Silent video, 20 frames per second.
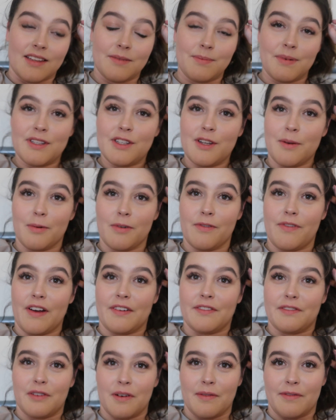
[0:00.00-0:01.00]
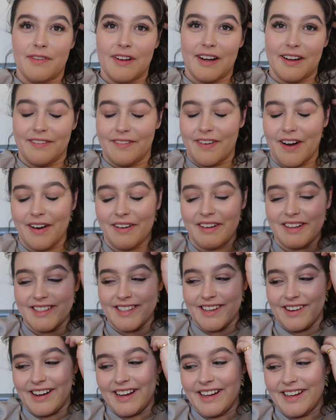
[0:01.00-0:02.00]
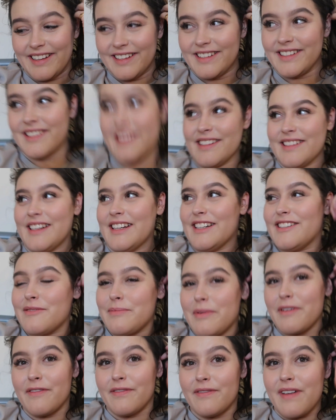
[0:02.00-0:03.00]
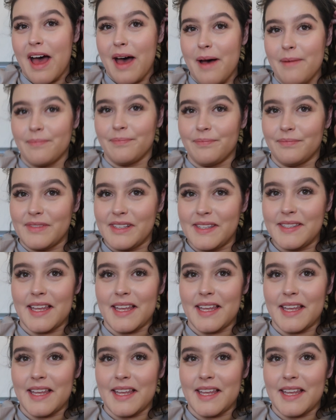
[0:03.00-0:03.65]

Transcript: It's been super eventful. I'm feeling very tired and a little bit um,